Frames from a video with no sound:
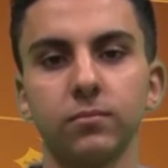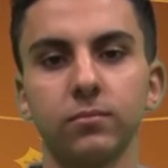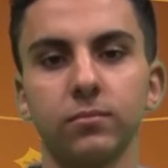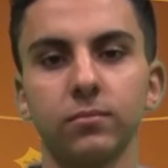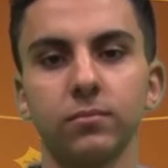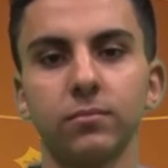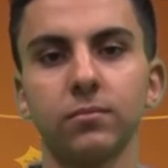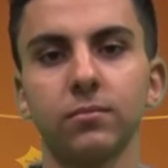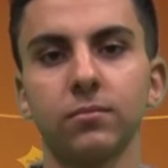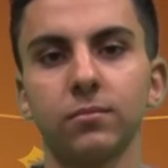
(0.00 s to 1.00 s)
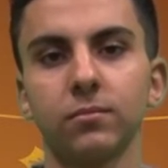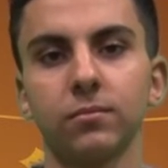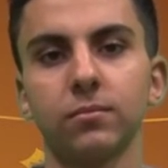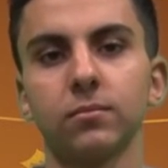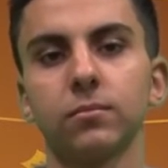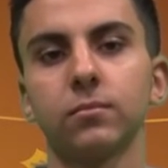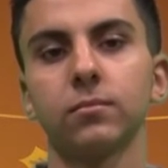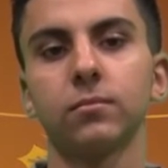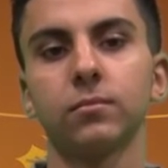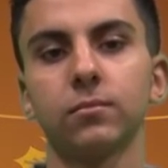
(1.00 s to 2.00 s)

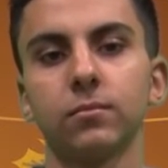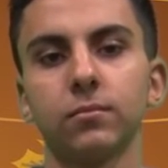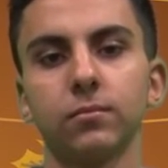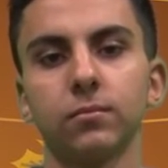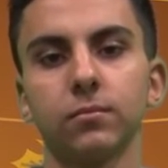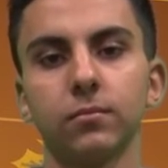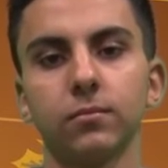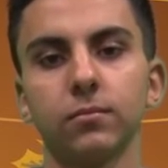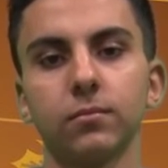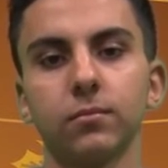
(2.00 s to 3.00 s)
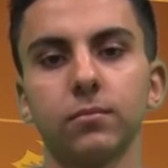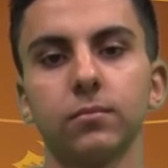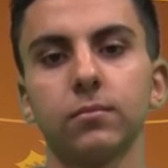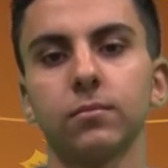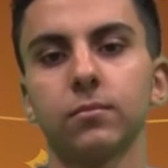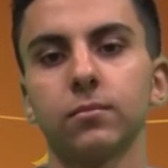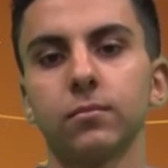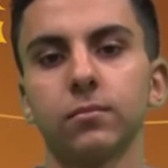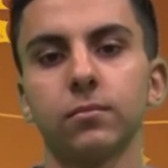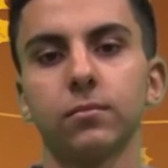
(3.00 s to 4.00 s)

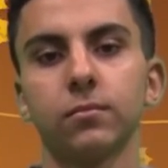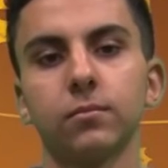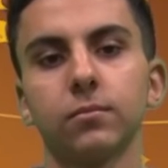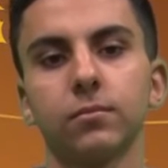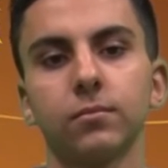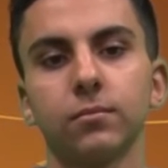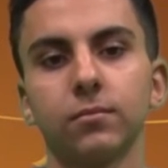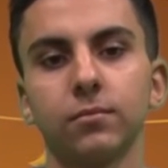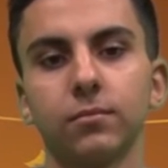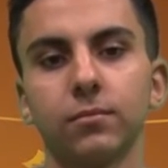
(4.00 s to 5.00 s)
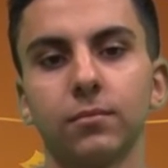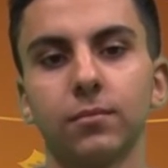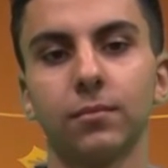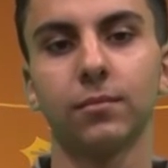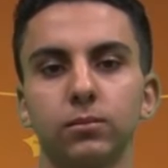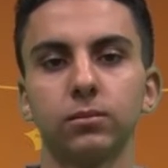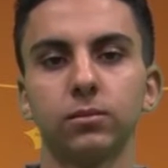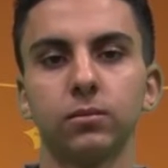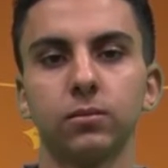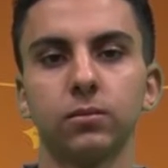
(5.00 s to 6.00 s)

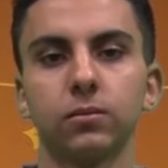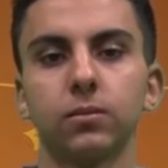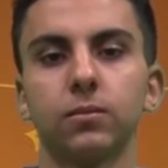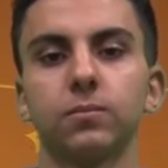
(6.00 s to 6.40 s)
The person shown says nothing.